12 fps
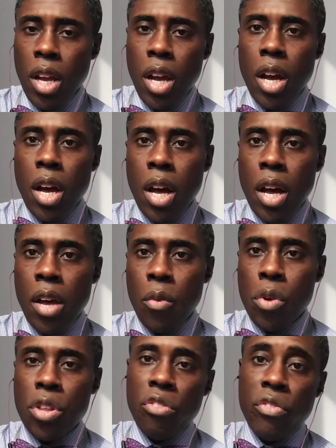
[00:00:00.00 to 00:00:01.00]
And
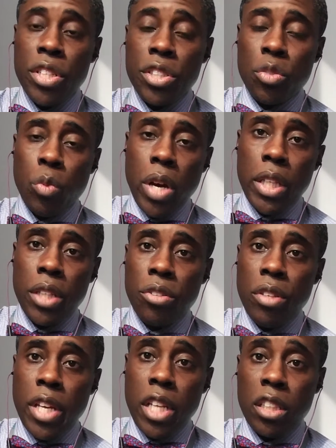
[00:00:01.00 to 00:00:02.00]
one of the reasons why they
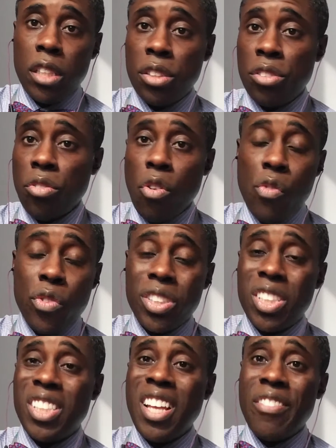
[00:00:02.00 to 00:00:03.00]
do that is because there's over
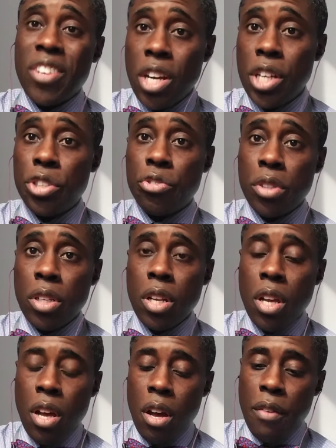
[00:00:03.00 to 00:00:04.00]
700
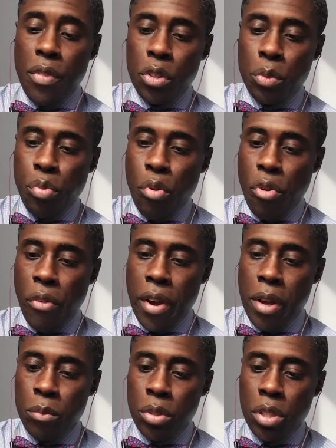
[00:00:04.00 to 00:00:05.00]
of those
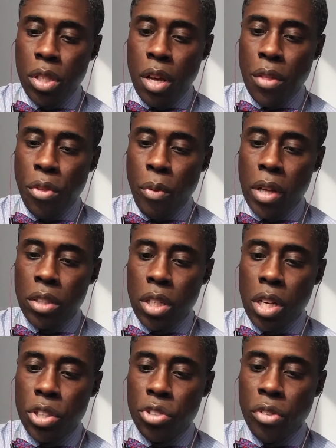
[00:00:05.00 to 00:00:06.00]
programs throughout the
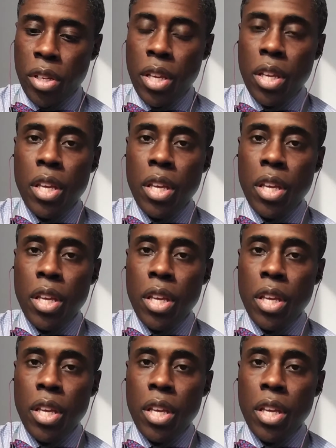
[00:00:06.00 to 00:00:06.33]
country.